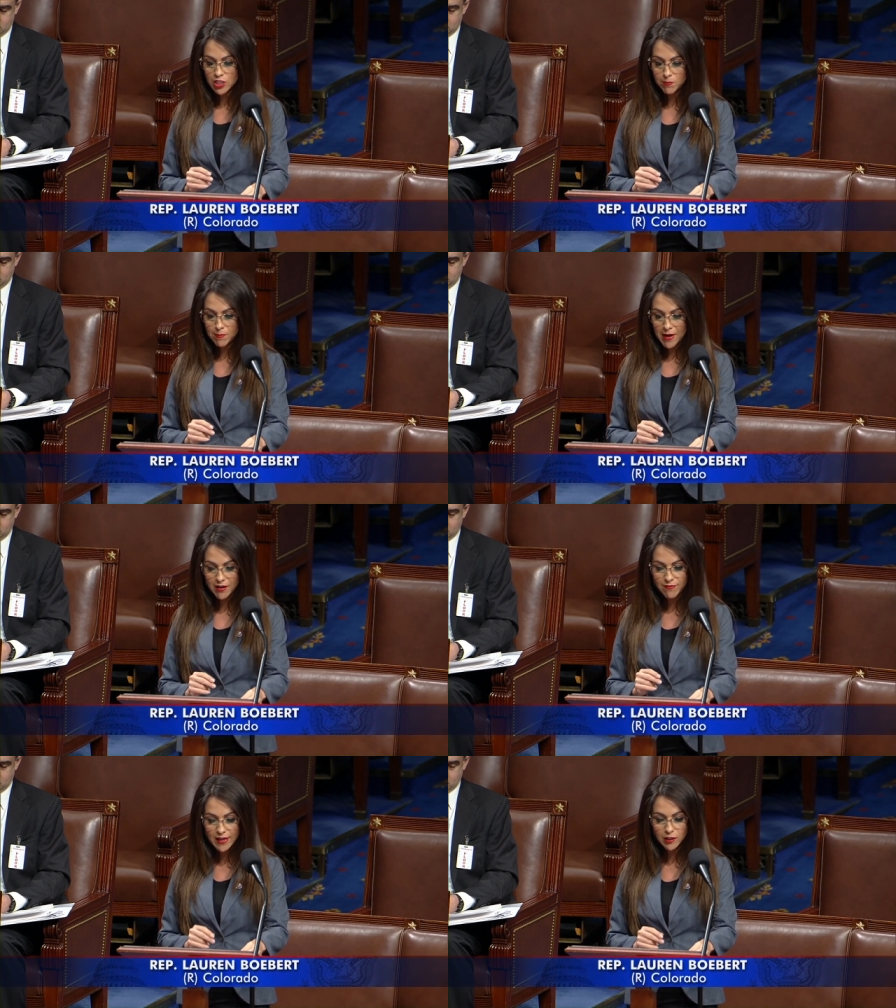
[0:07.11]
to be
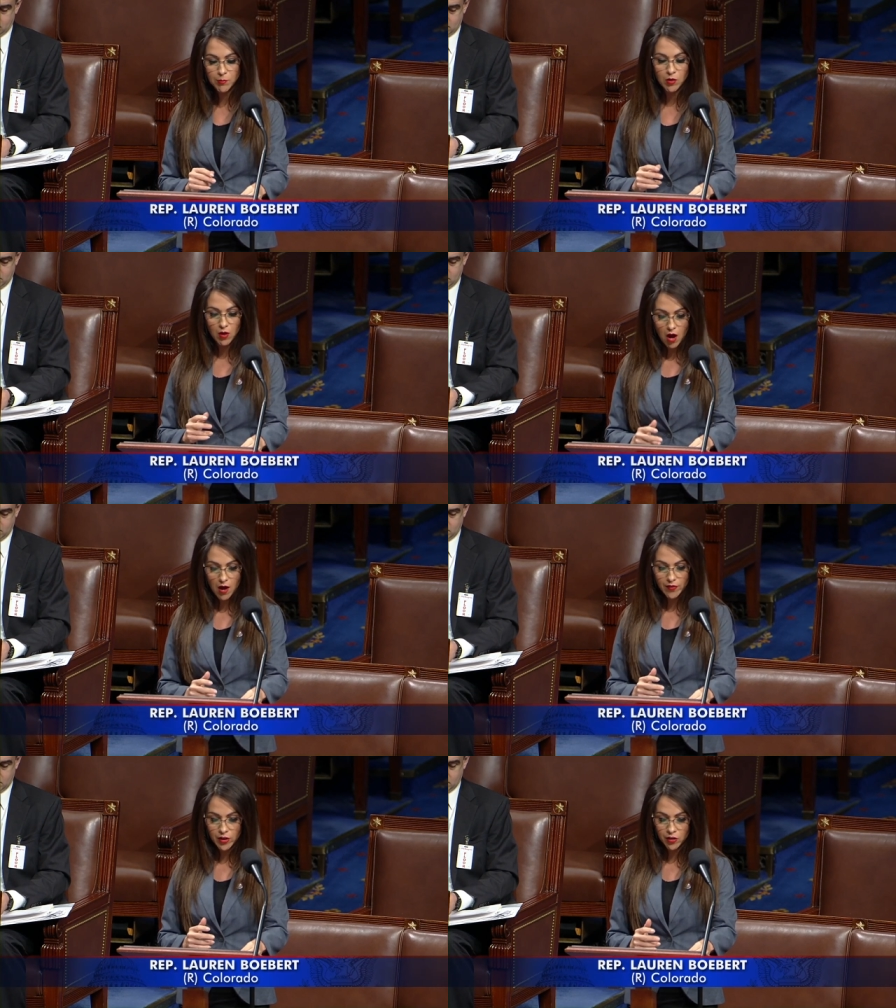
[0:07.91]
made available
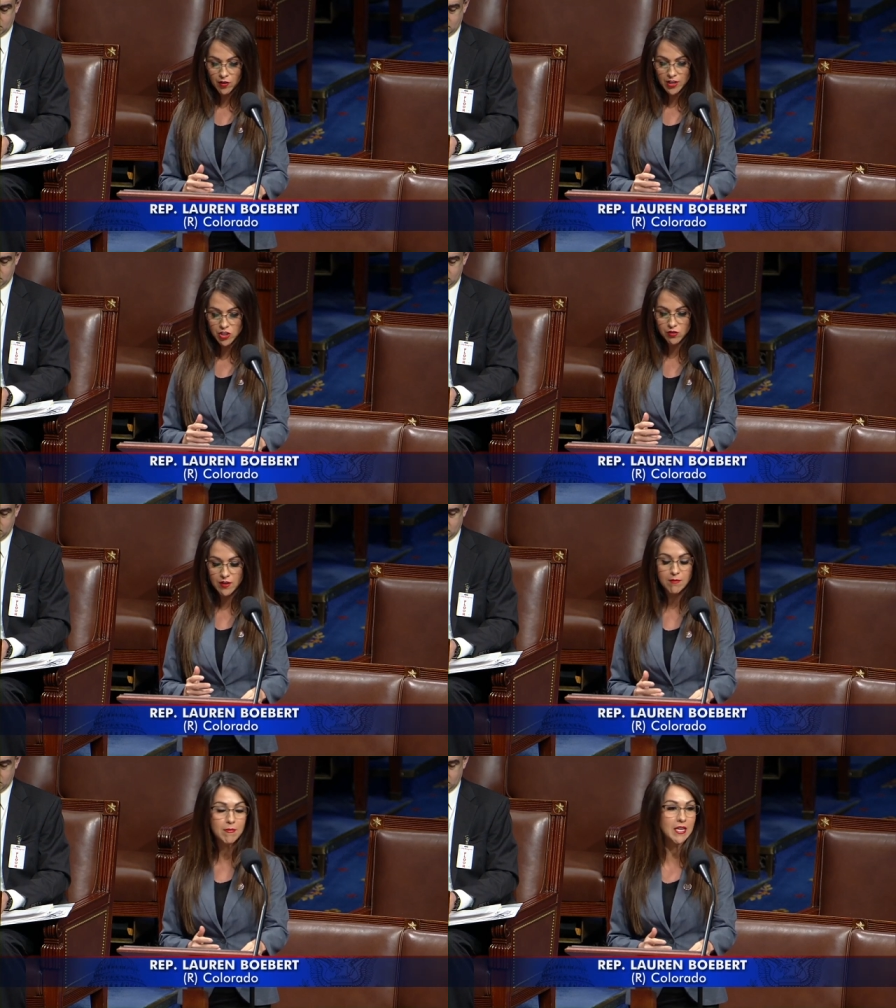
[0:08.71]
on the congressional
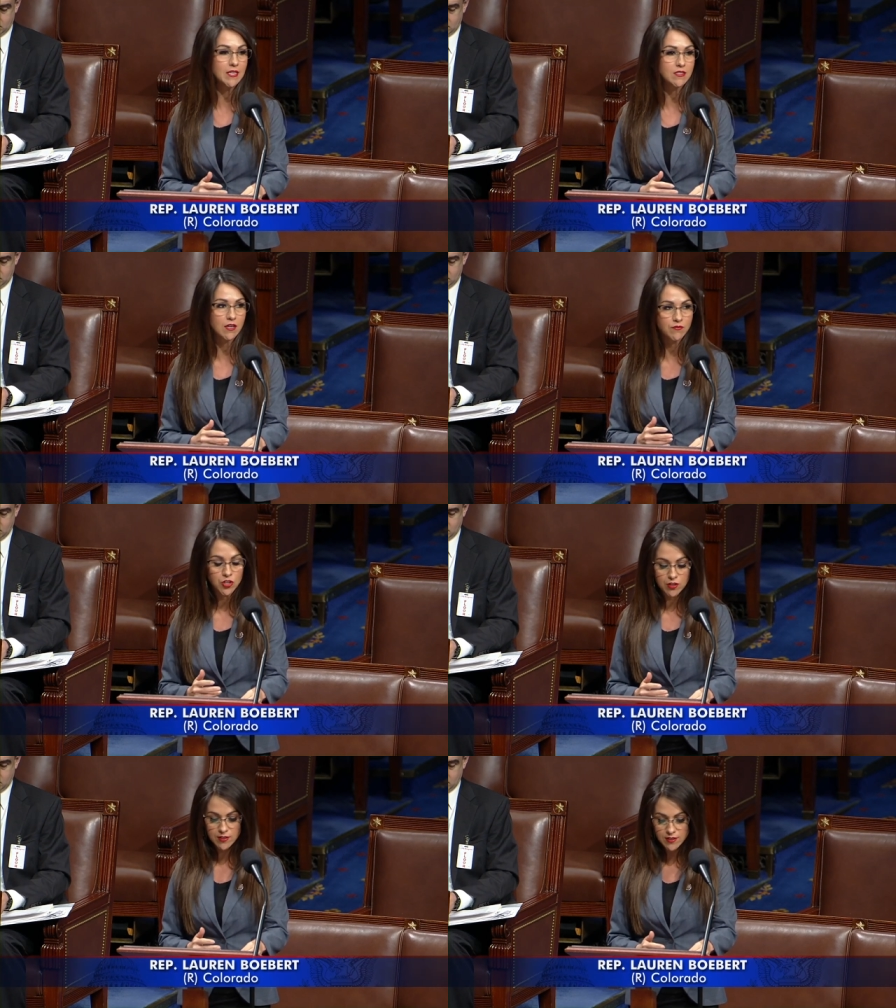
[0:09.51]
committees of
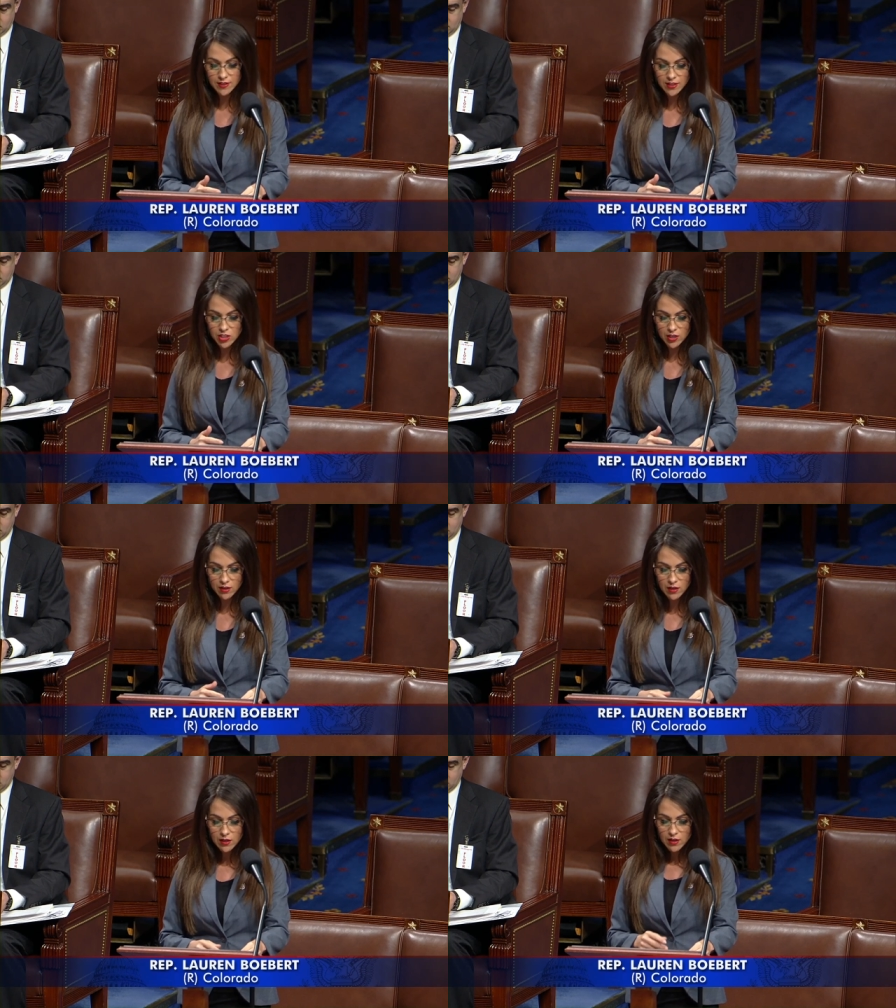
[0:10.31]

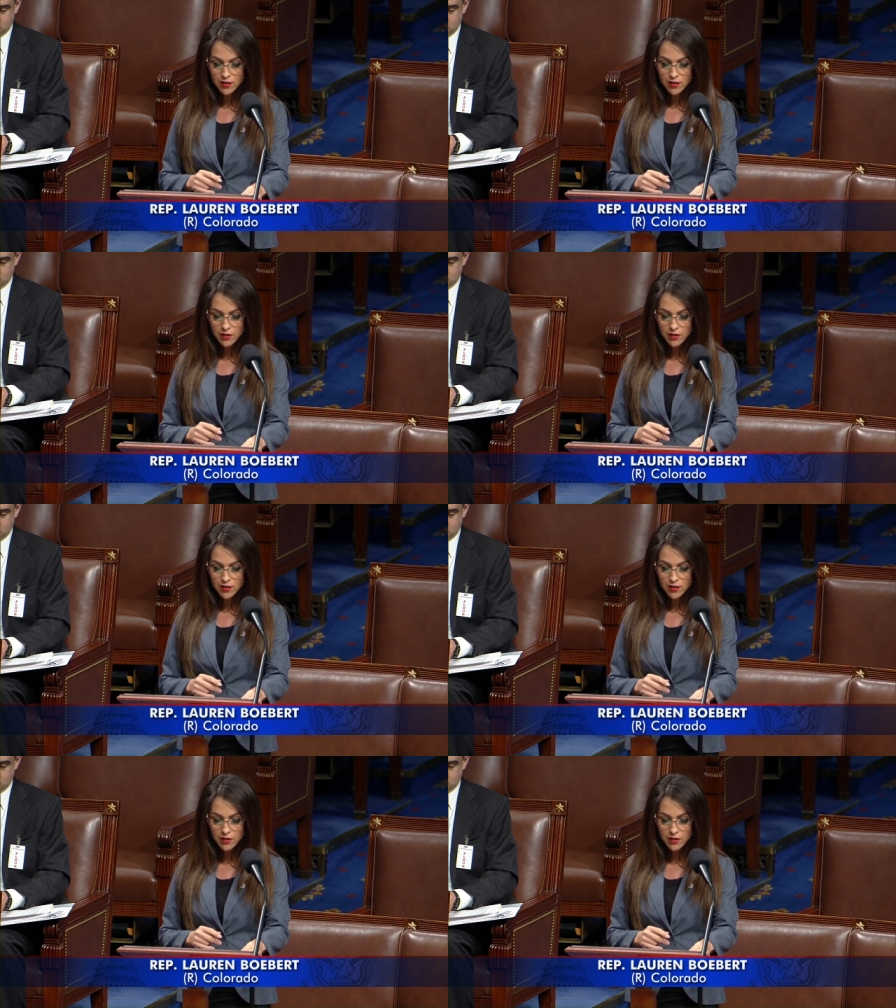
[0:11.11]
jurisdiction.